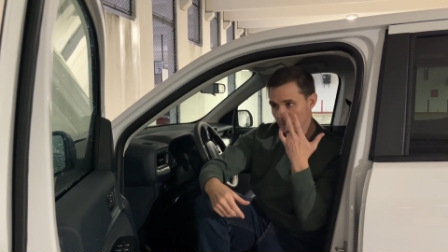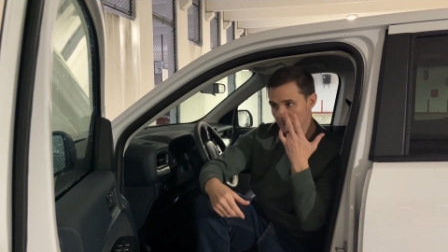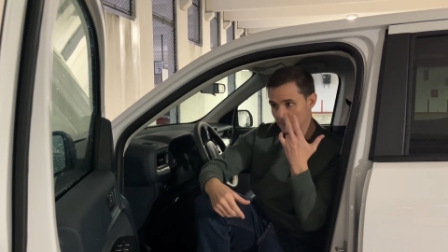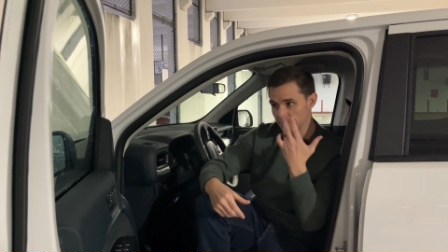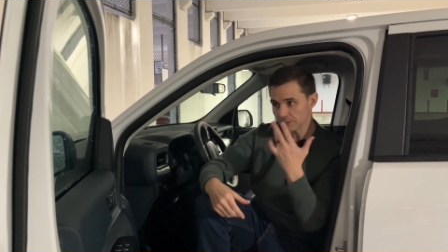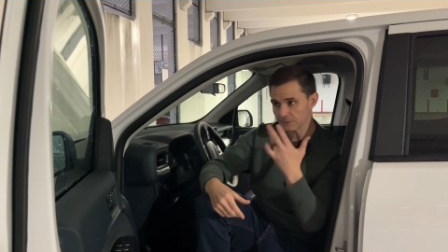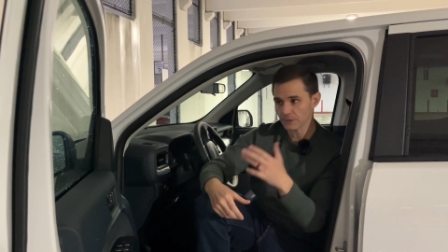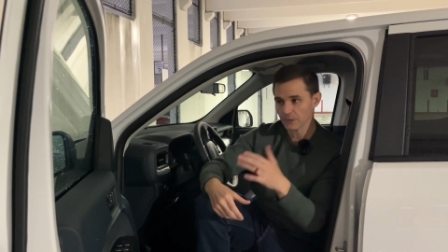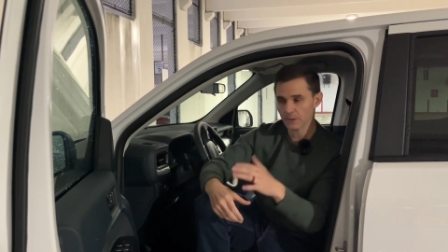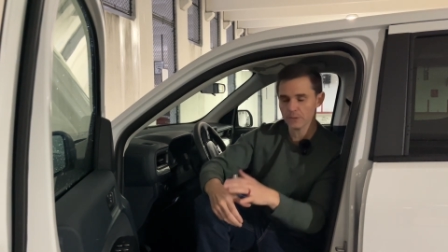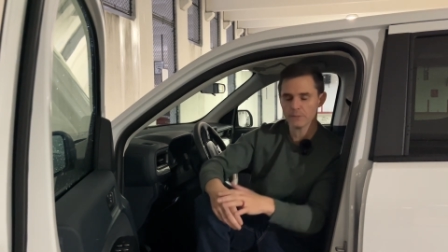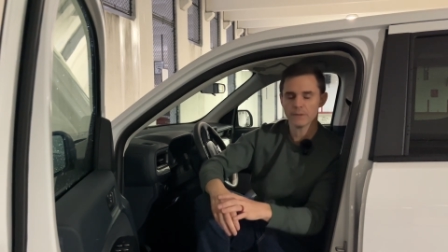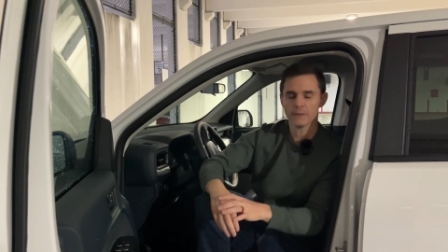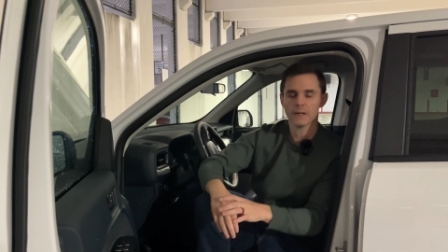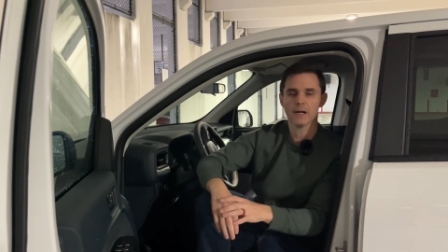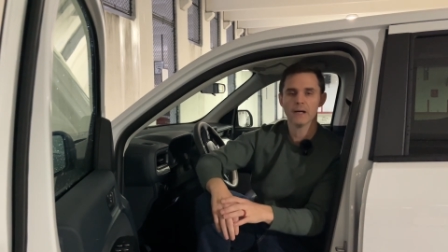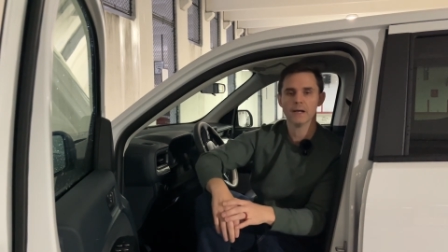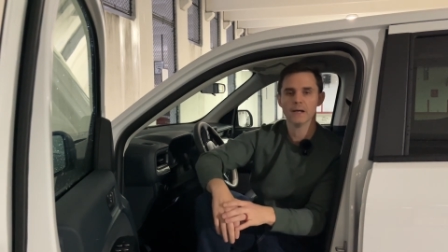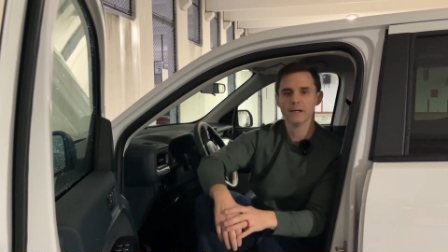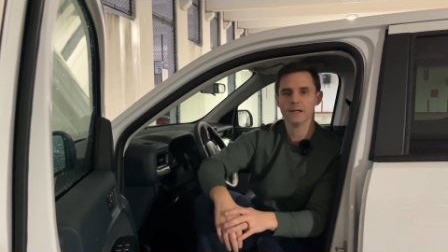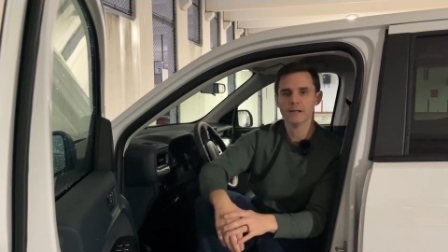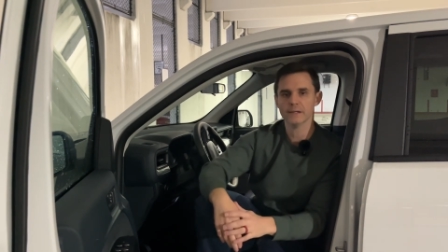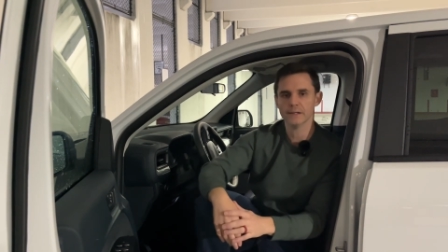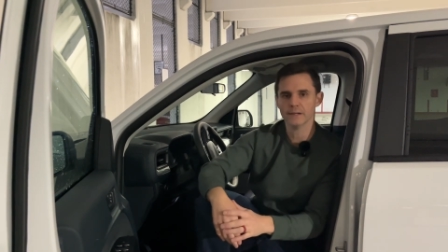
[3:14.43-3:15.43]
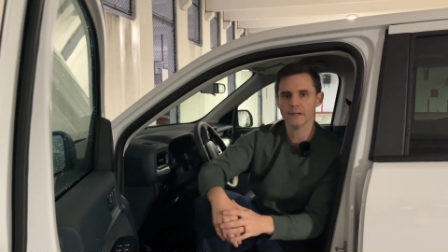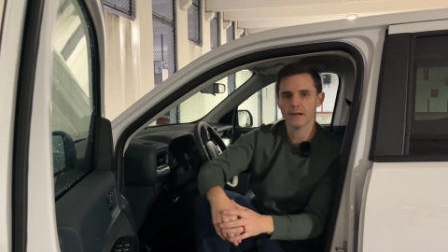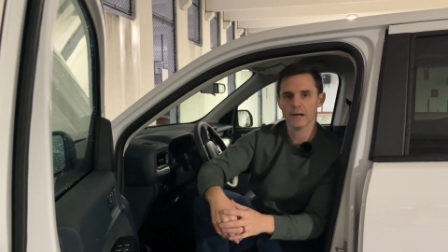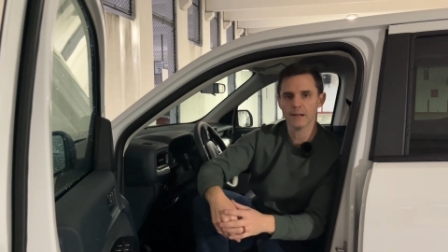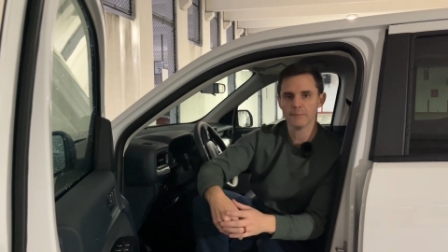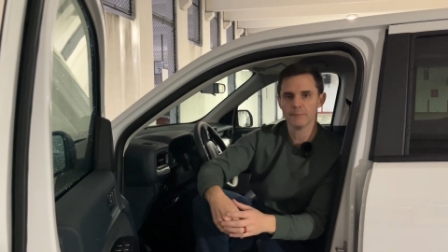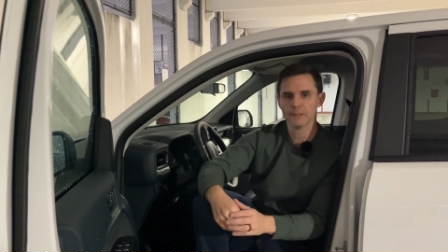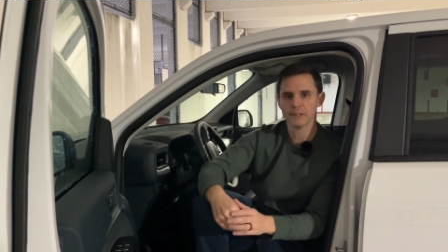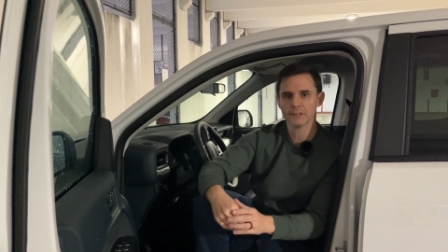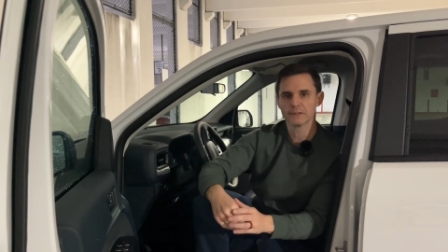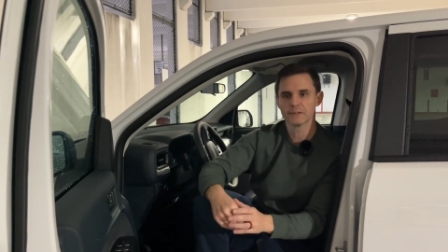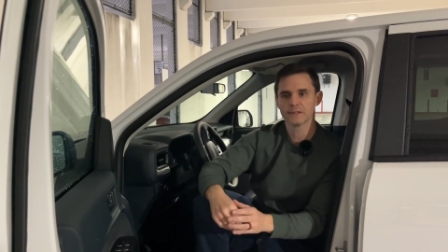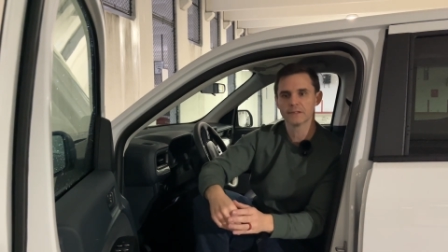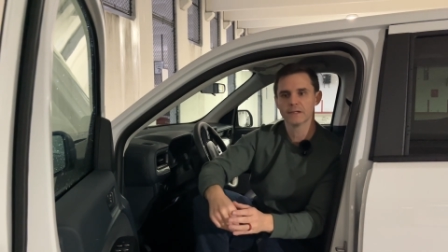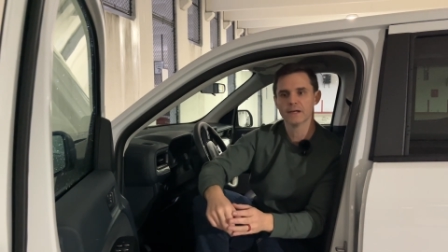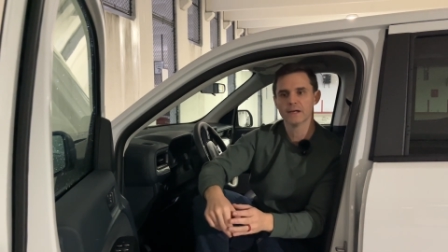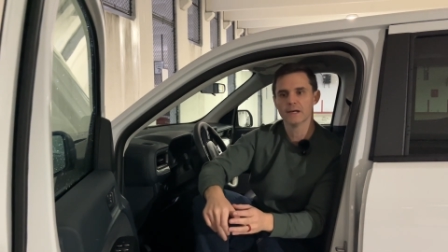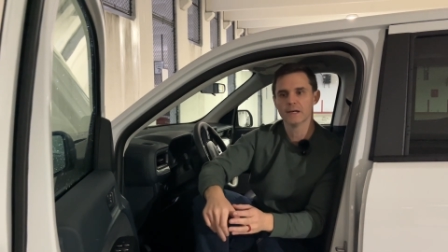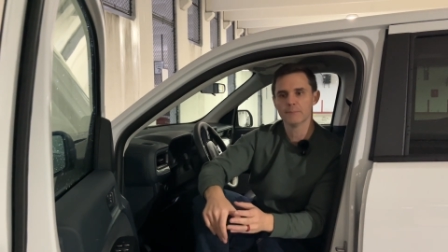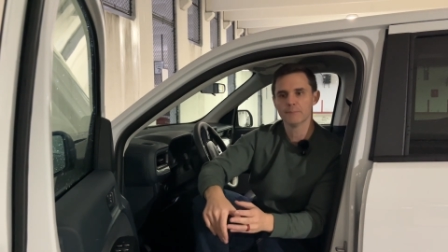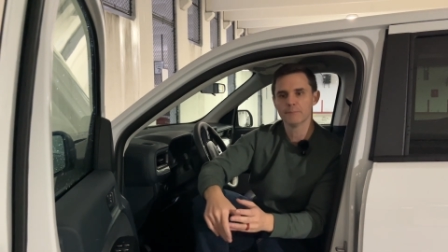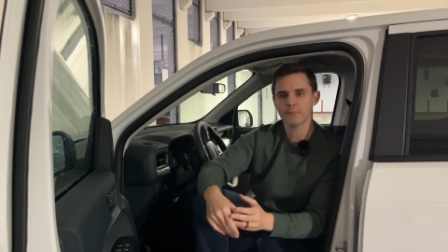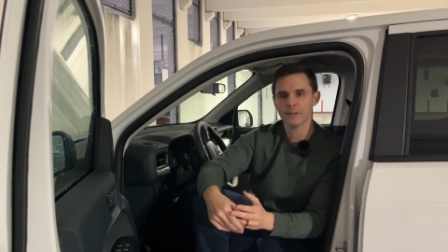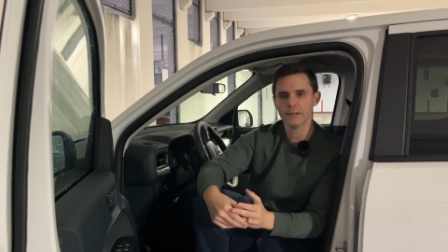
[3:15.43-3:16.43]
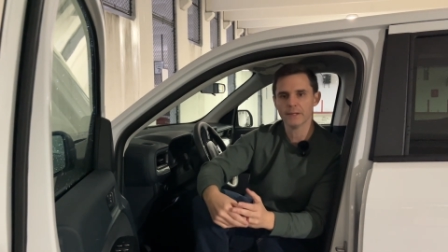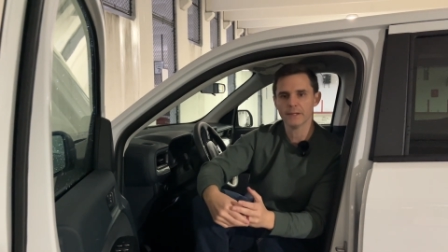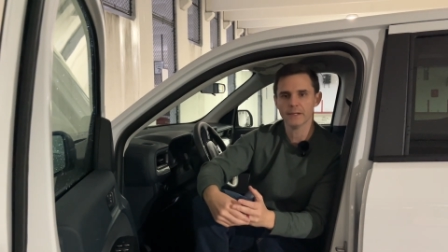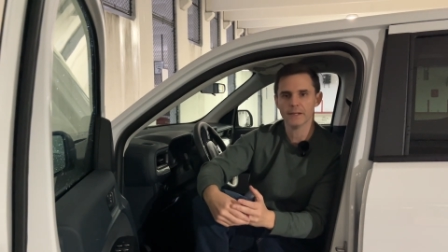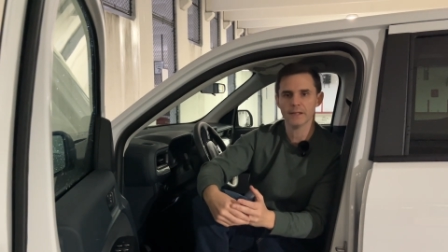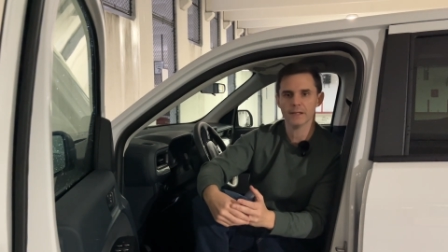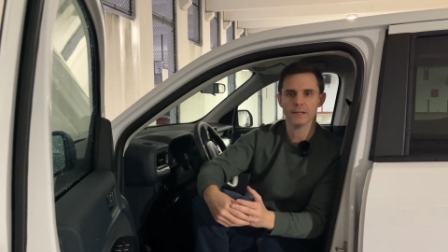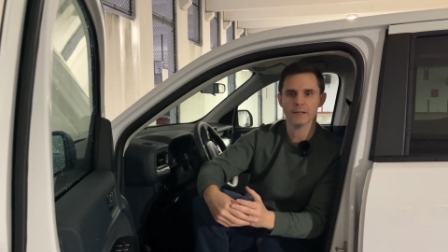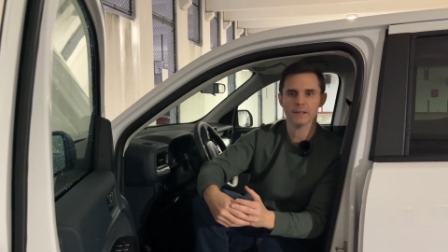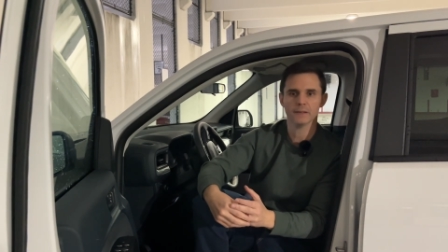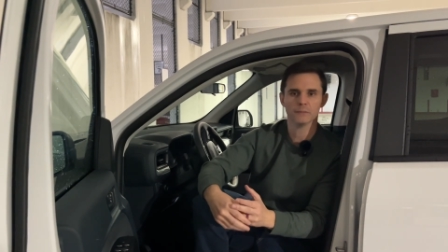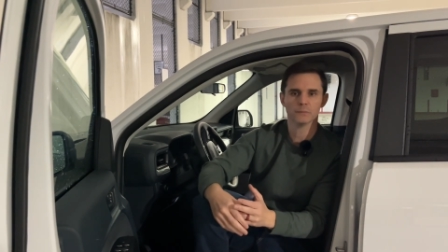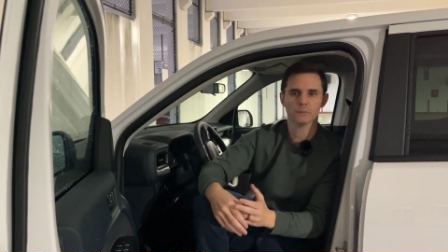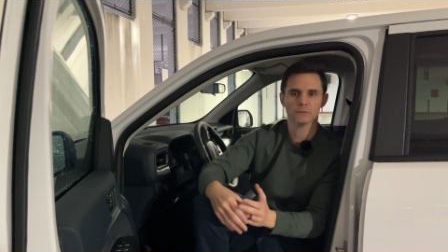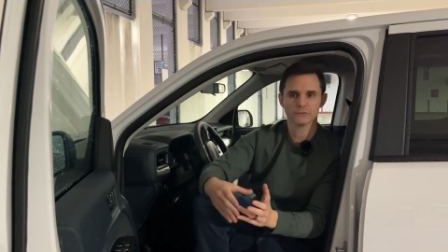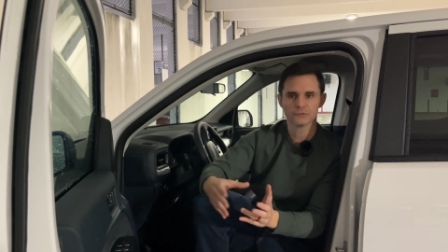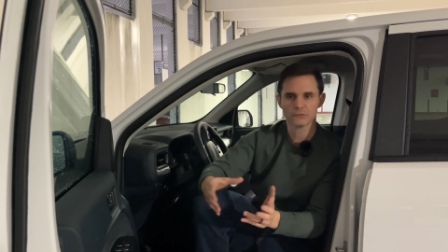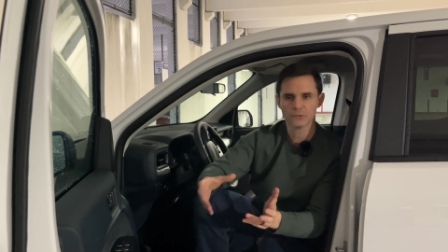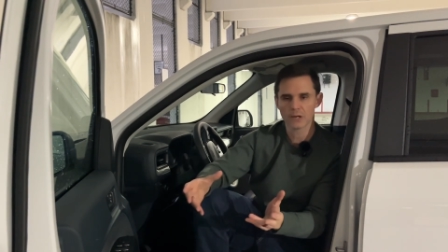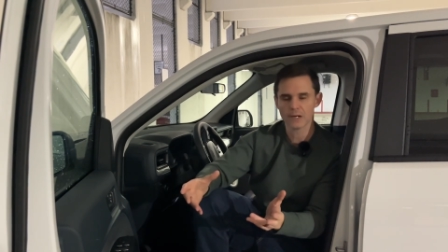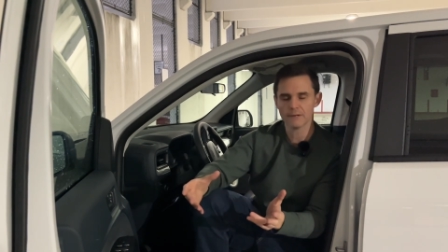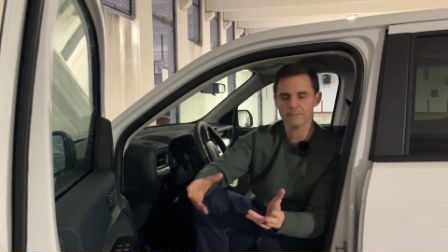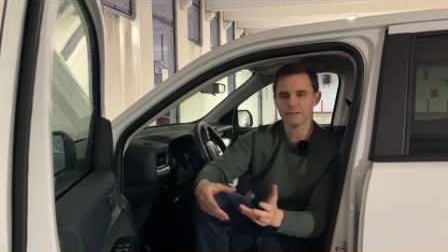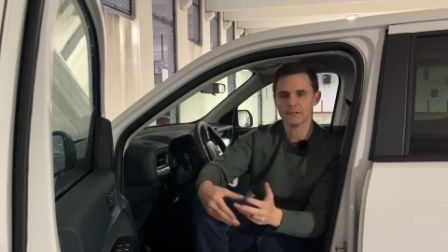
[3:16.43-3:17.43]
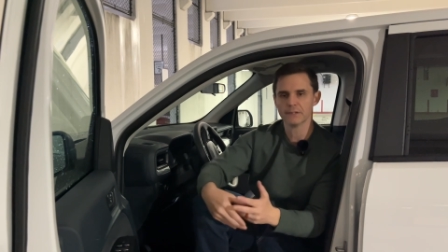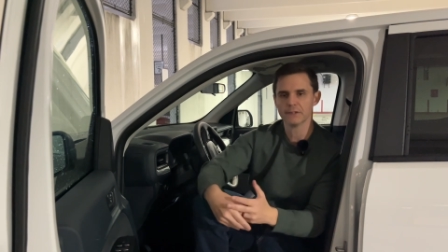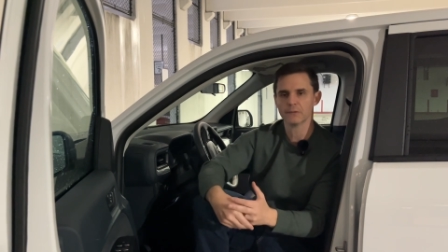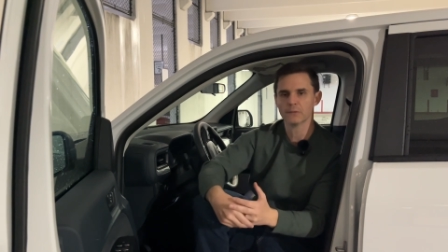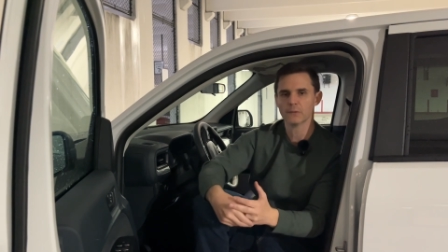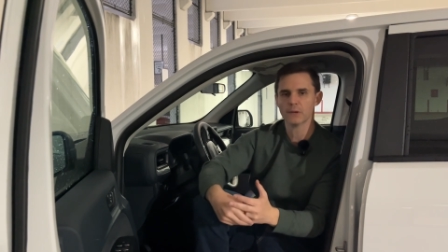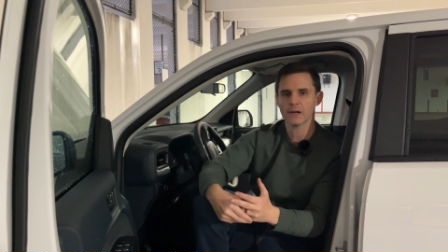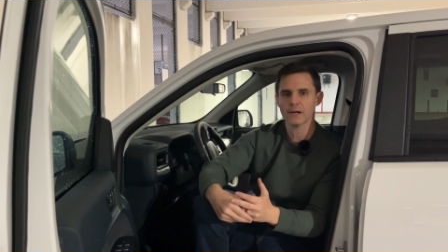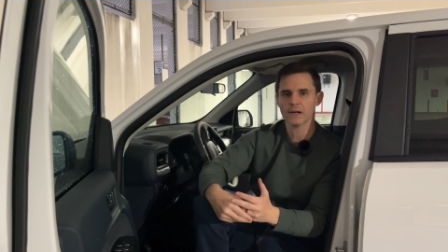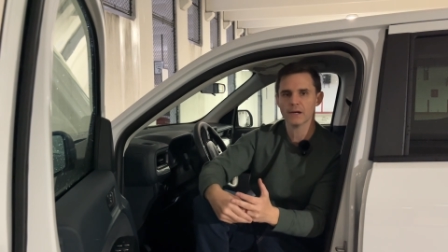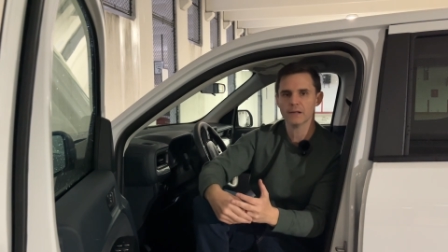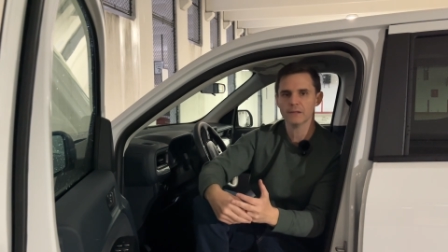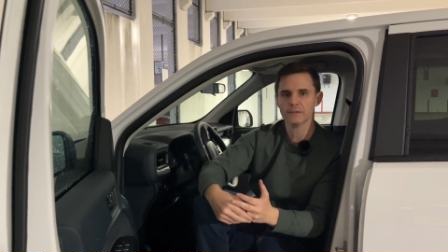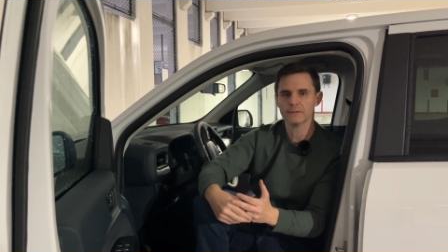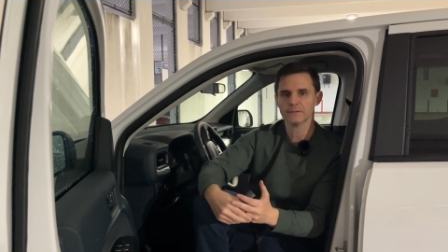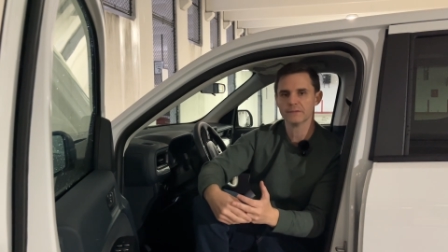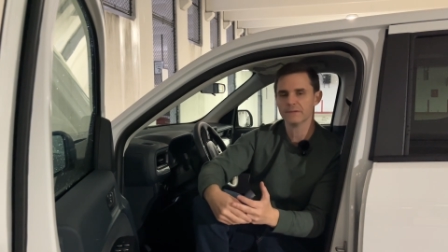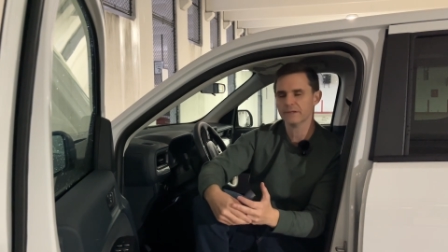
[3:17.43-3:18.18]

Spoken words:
So I picked it up and was driving it around.